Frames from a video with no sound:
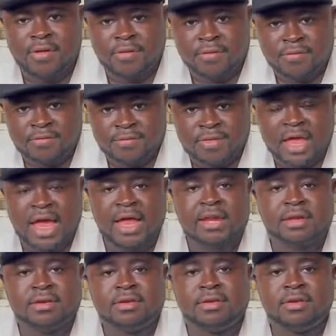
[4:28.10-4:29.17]

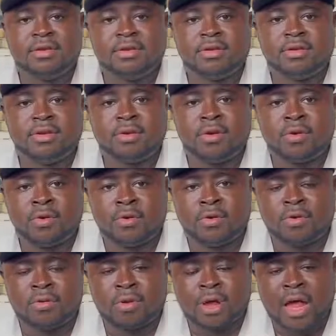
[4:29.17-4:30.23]
that
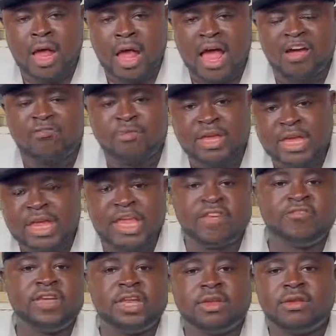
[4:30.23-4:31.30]
have been
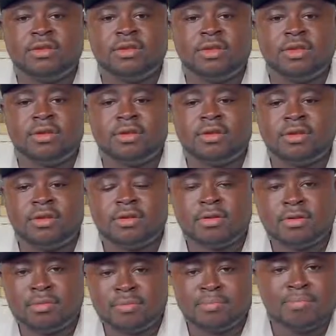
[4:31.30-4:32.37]
given
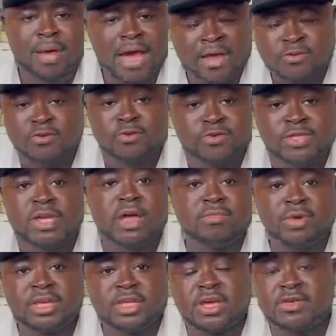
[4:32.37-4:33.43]
by social
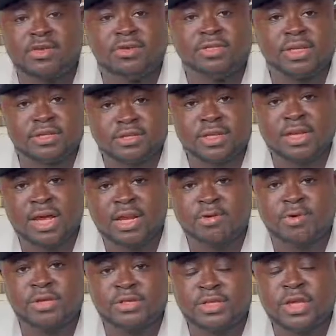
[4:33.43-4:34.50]
media users. In other
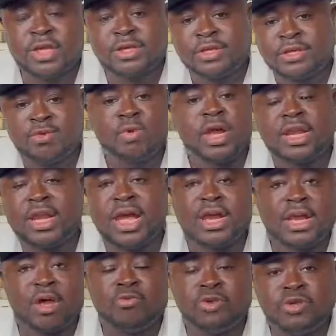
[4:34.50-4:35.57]
words, you and I
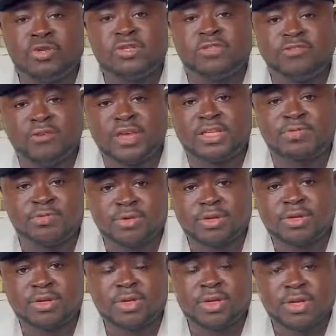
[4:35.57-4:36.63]
that we use Facebook
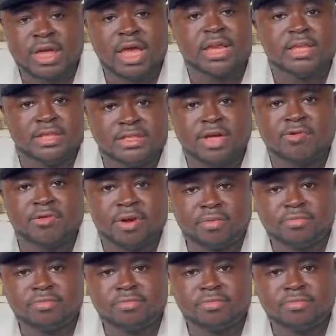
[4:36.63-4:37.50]
and Instagram.